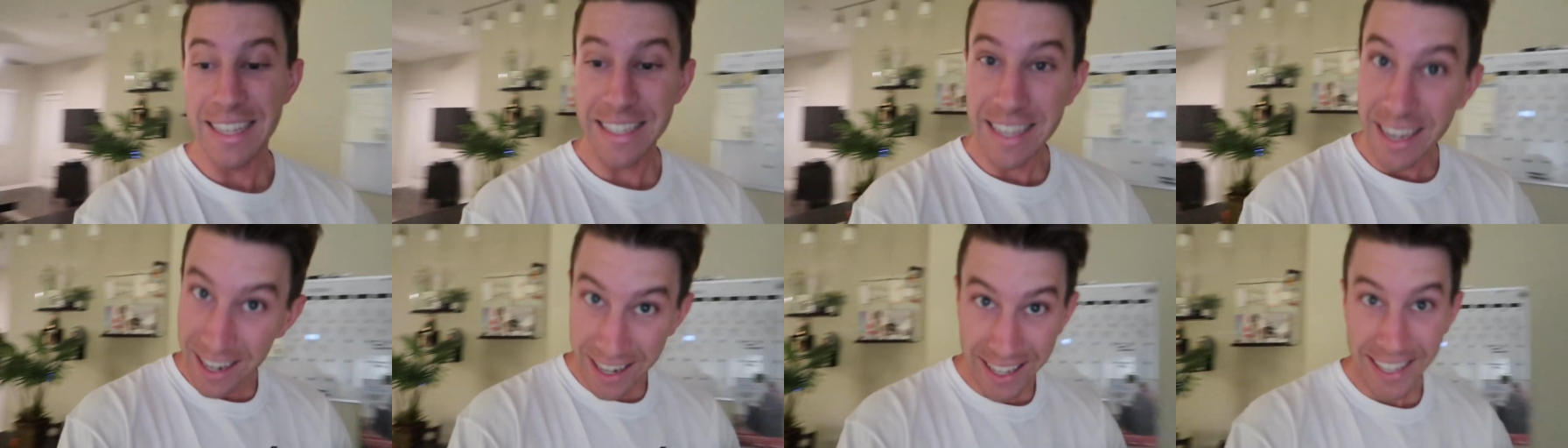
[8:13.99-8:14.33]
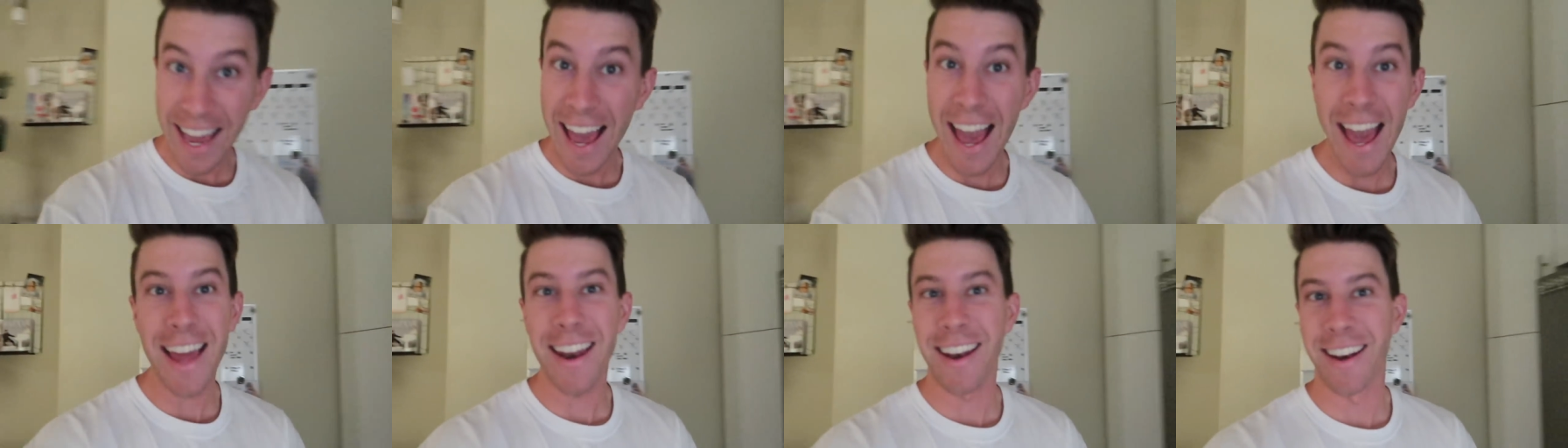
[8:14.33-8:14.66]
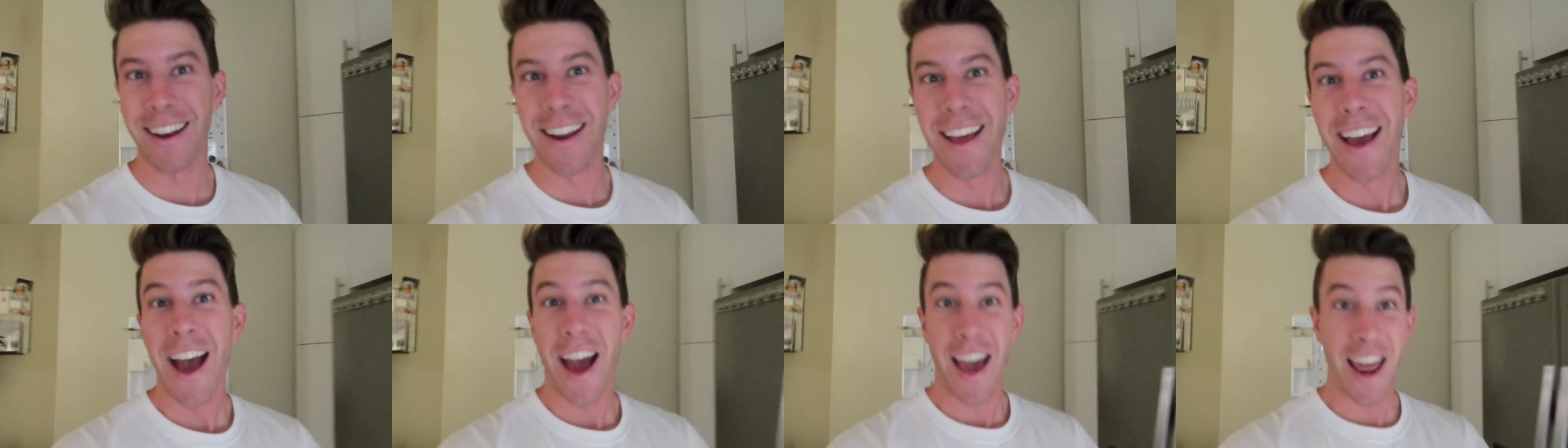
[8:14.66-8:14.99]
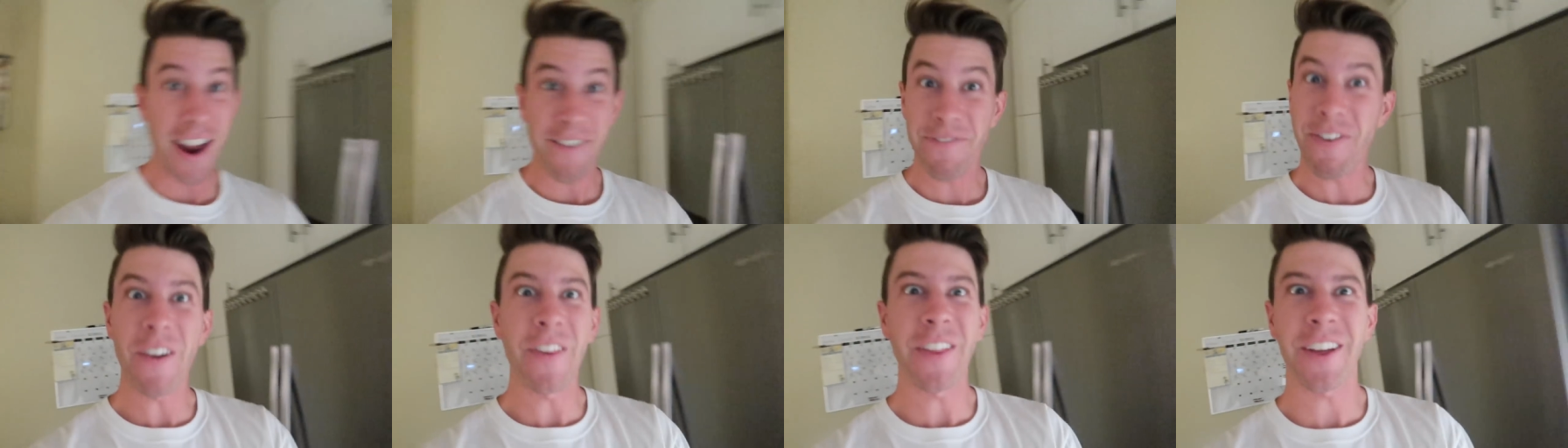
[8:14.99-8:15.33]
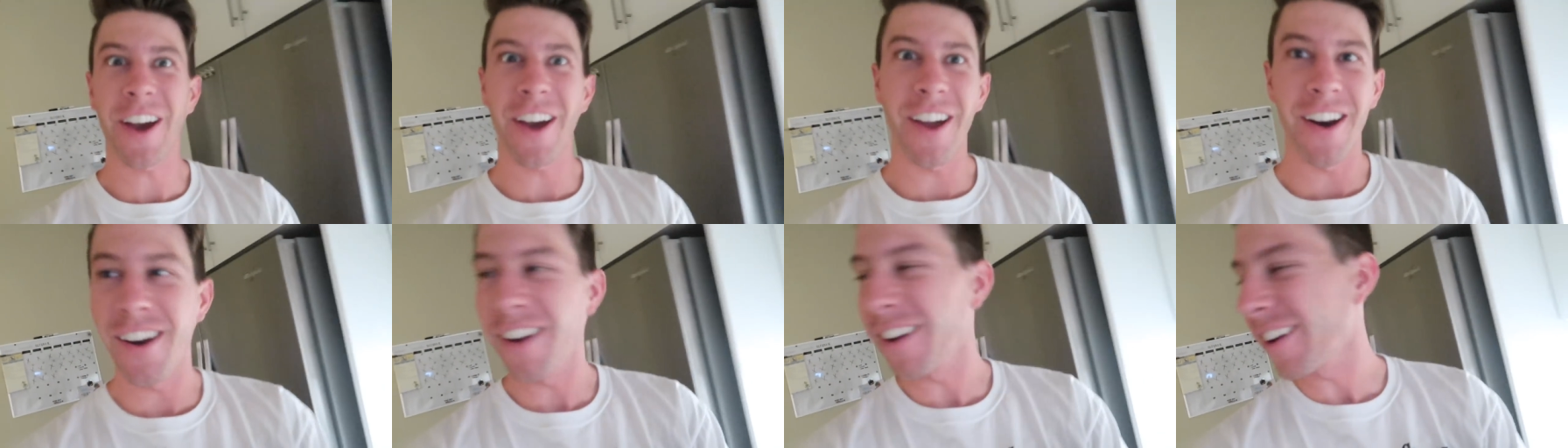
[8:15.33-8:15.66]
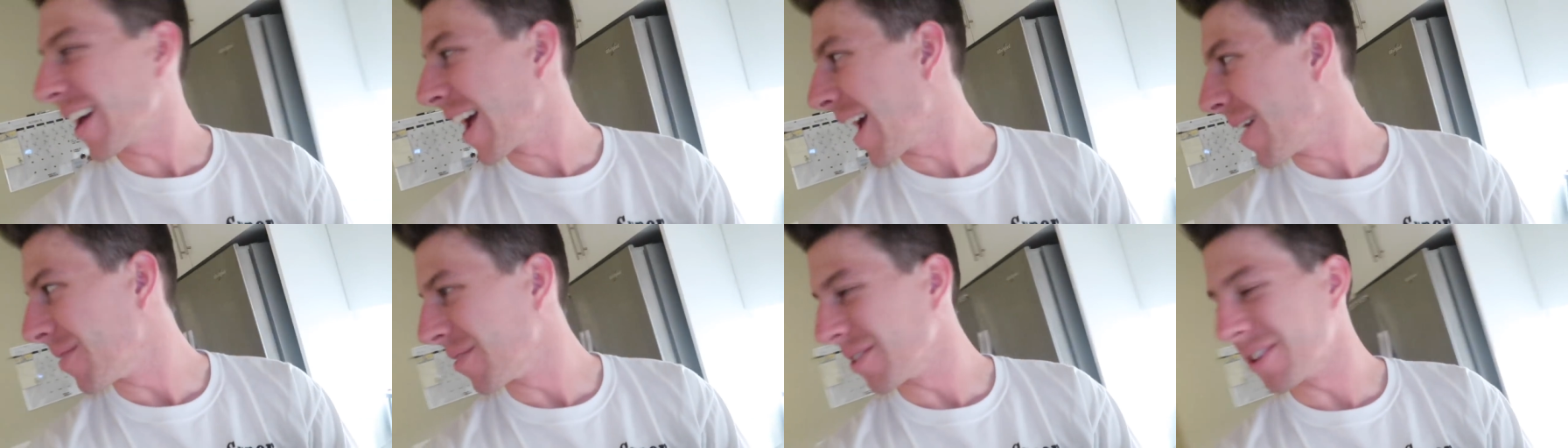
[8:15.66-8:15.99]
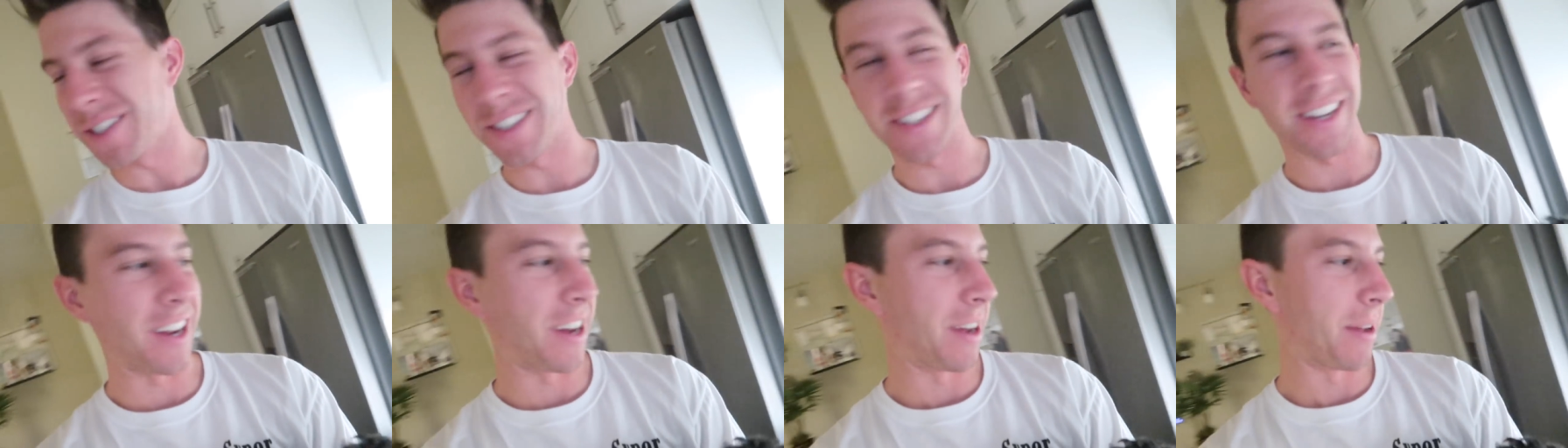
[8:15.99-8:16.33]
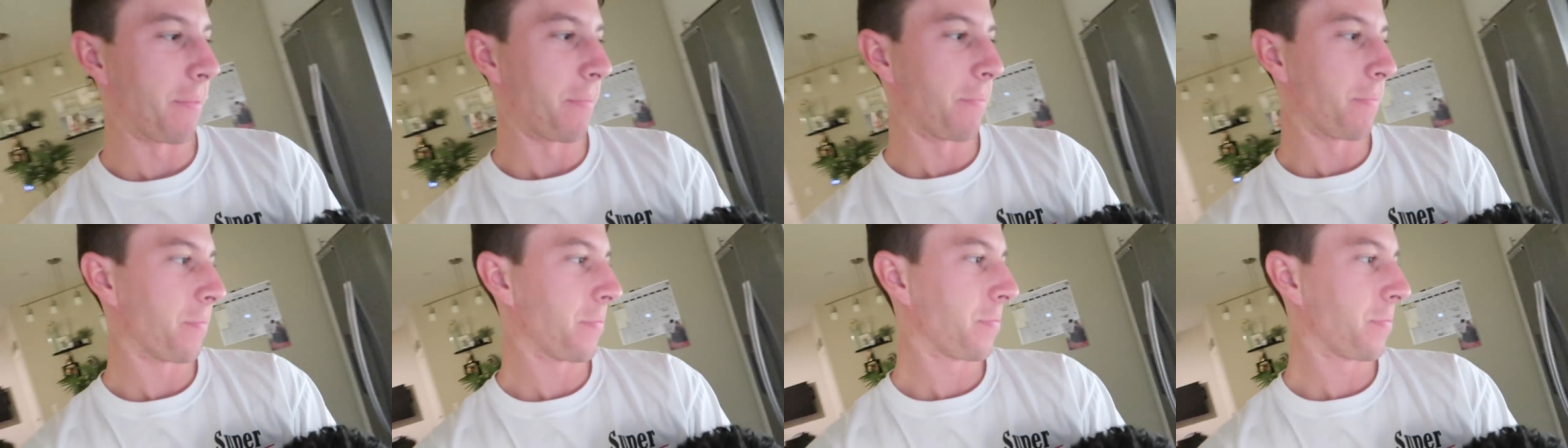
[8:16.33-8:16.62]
It did it again! And I finally got it on camera this time.